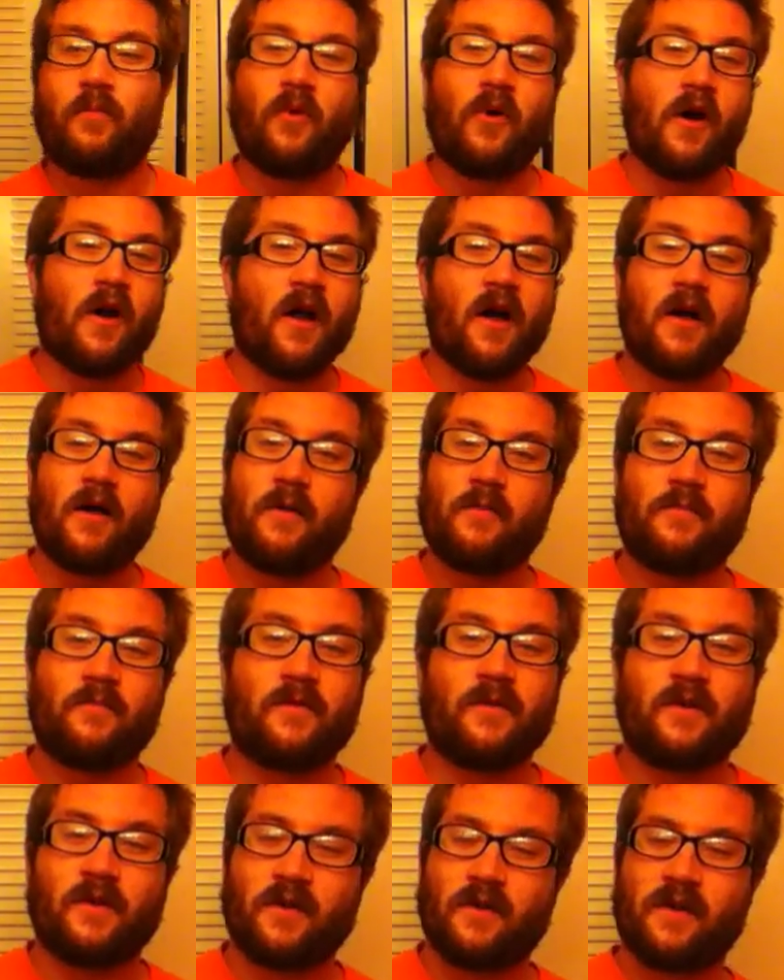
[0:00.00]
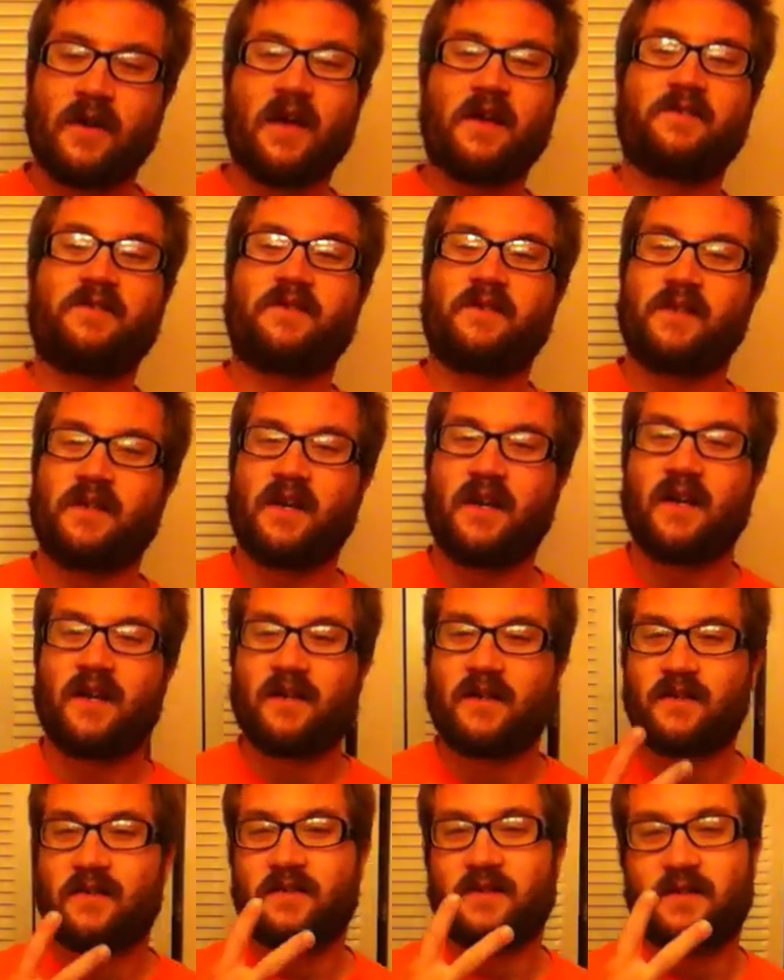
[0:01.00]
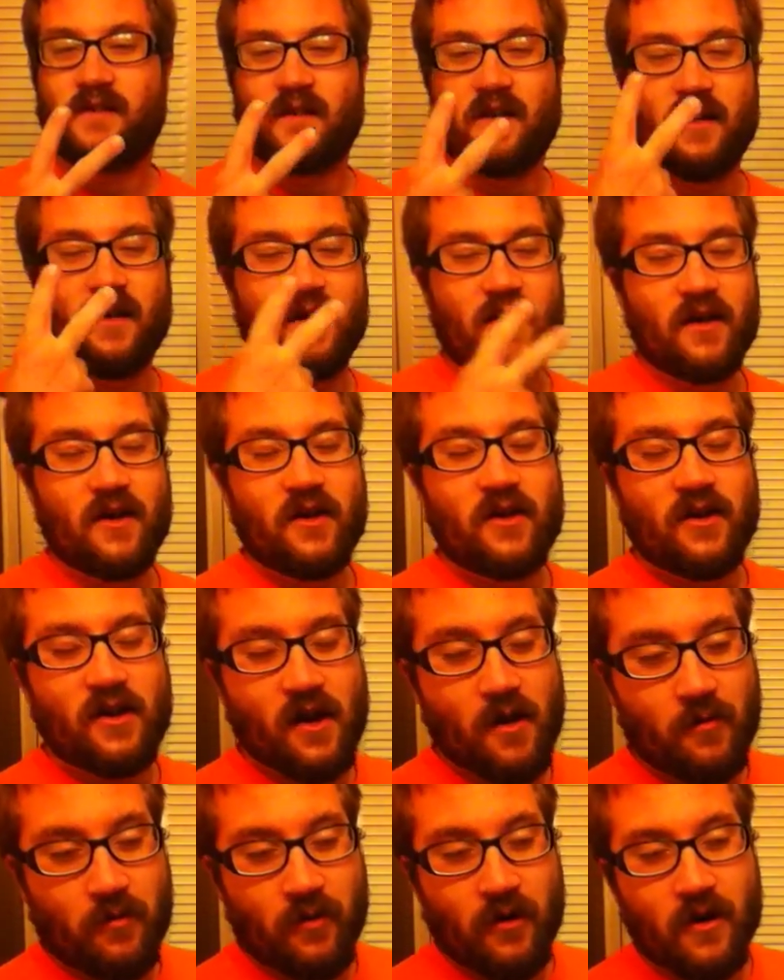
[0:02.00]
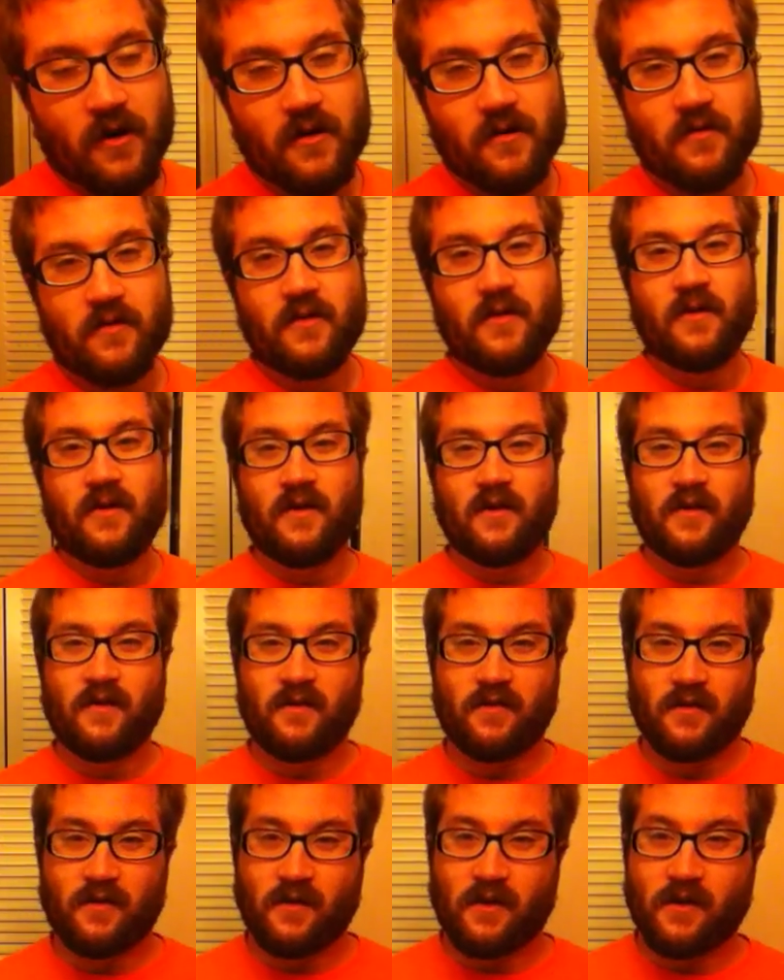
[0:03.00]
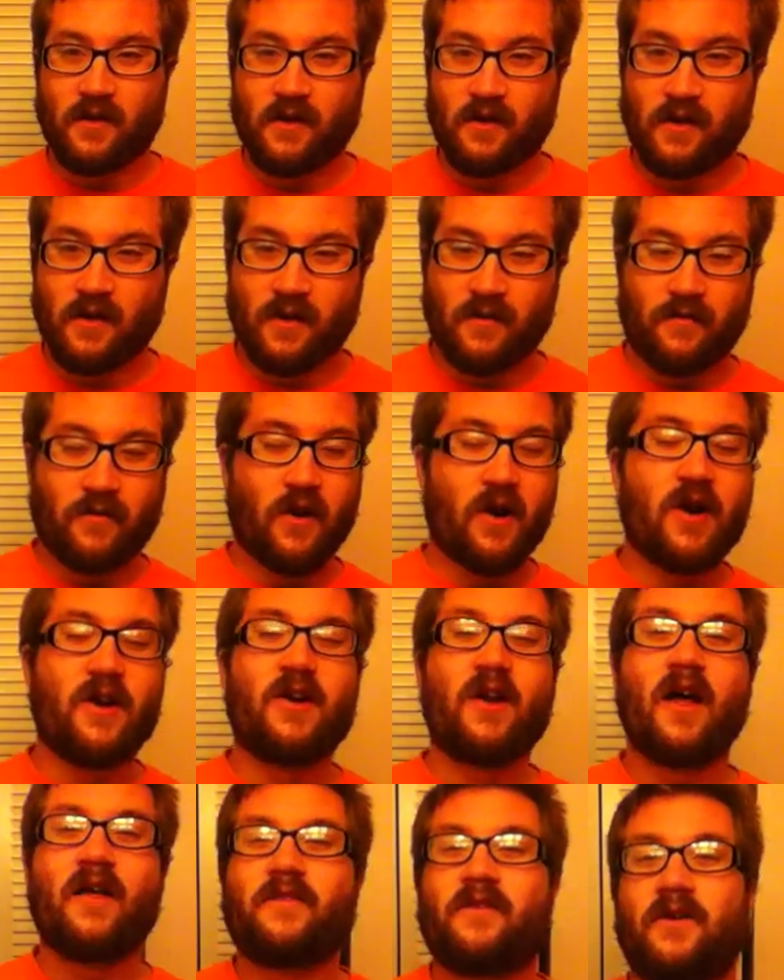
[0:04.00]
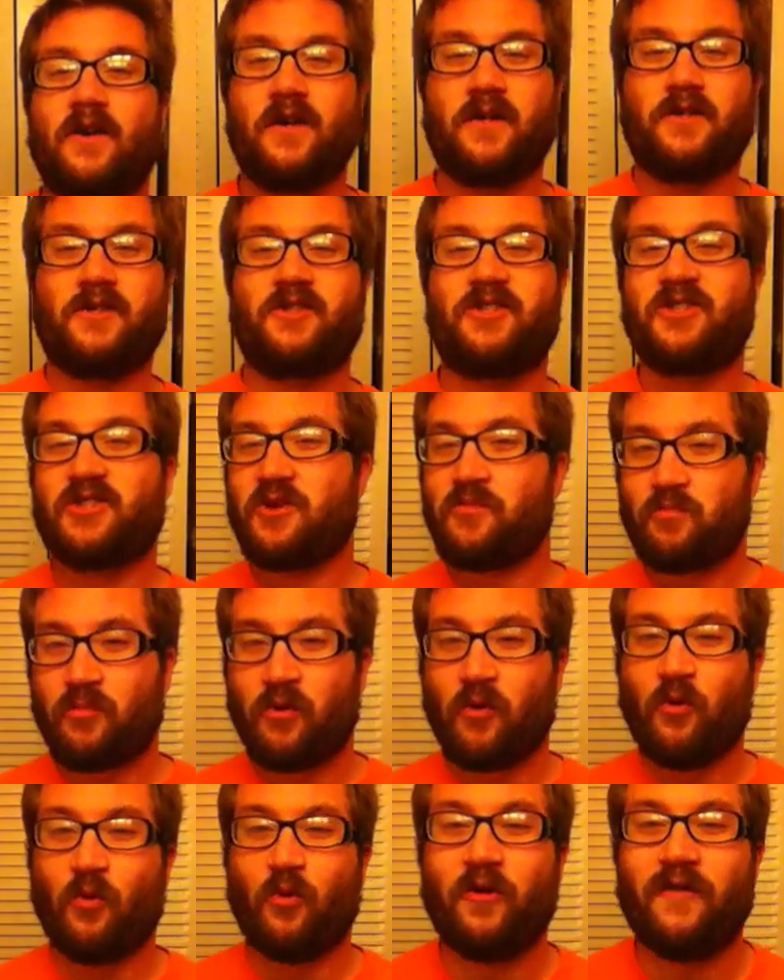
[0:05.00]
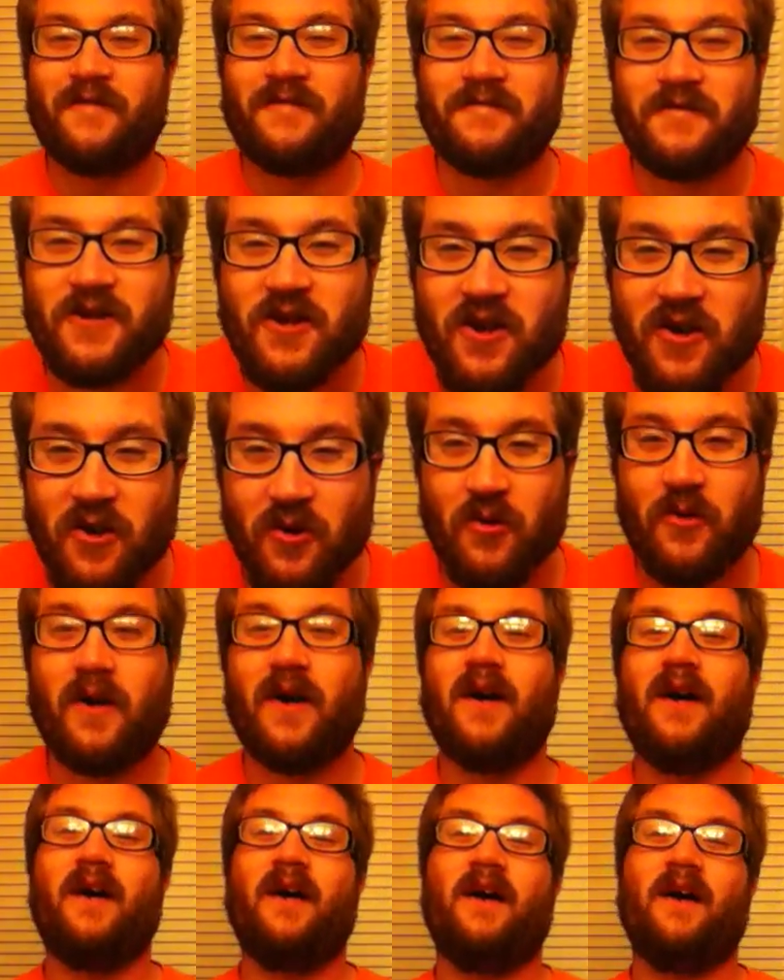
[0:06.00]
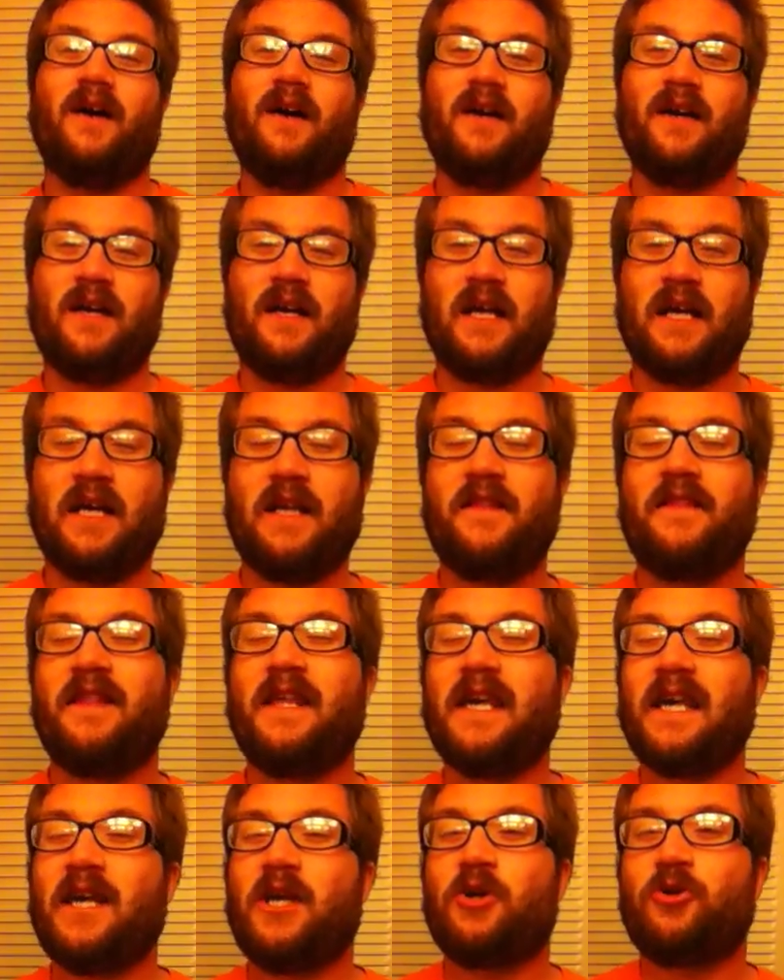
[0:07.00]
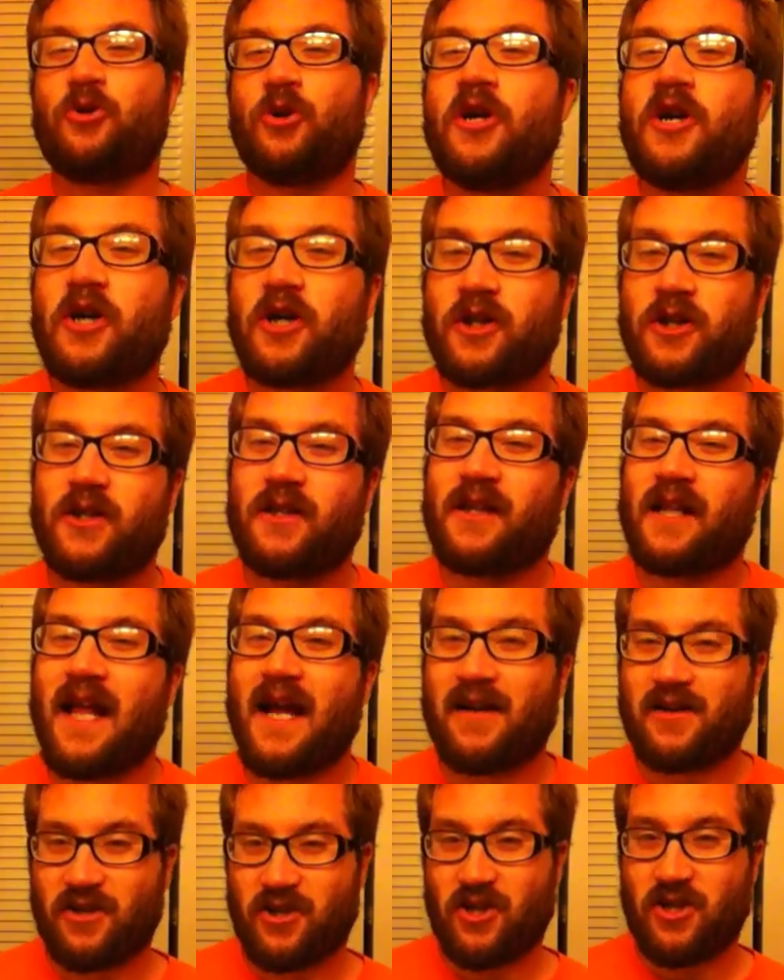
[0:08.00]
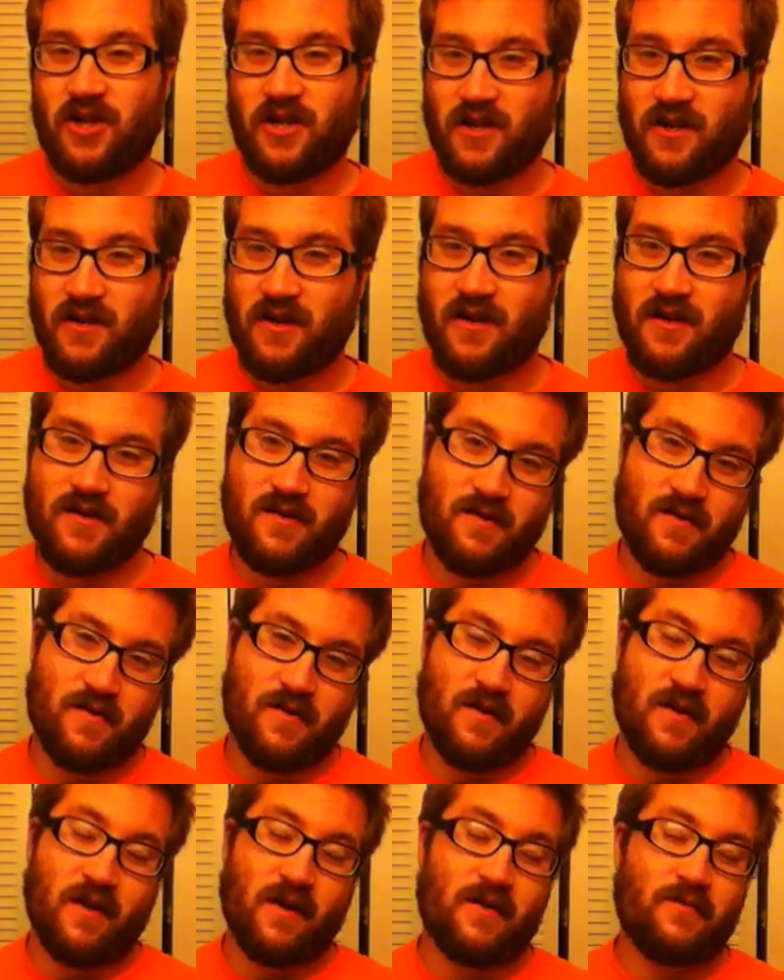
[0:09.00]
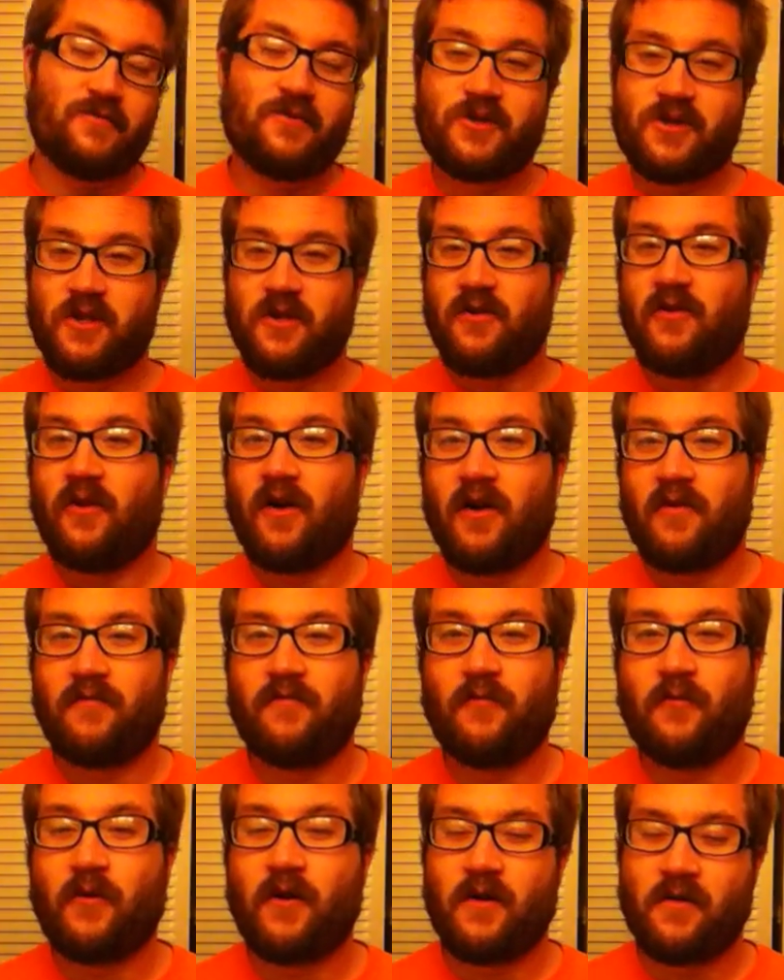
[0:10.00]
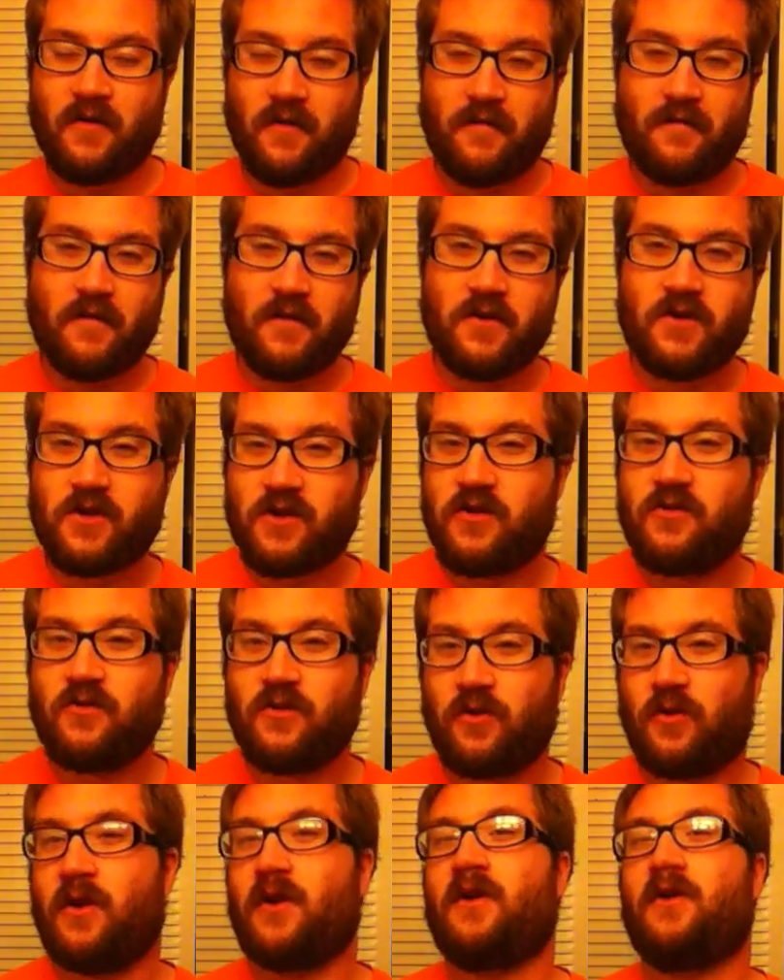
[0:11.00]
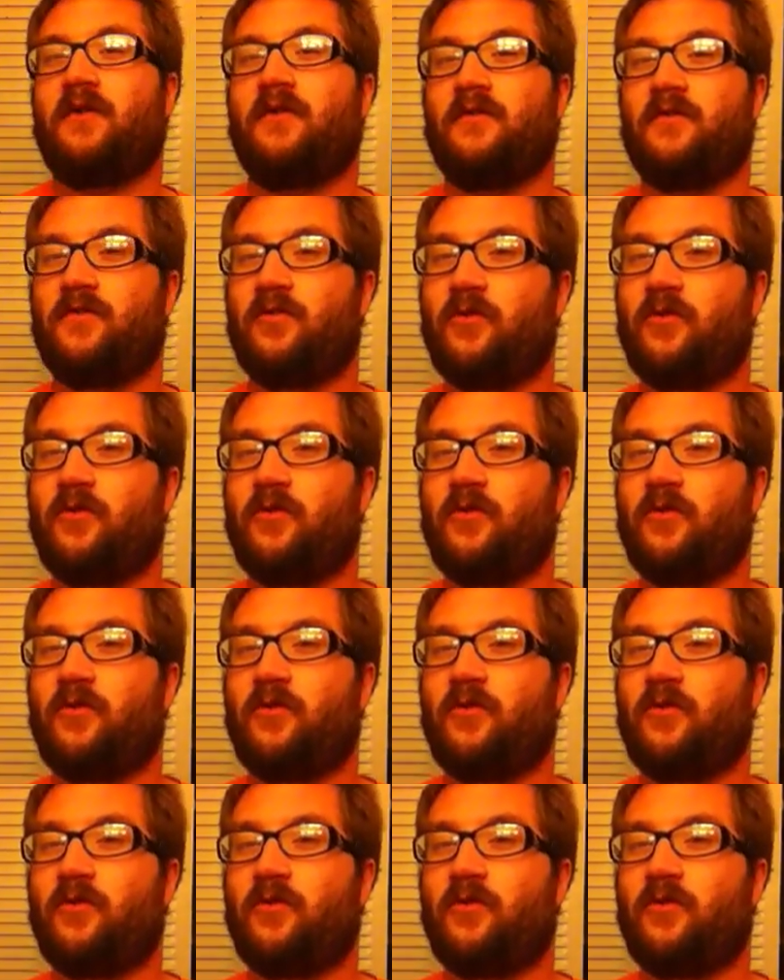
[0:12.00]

what up, SDS, and we're in for another simple review in the Critter collection. Still on for it, the first two Critter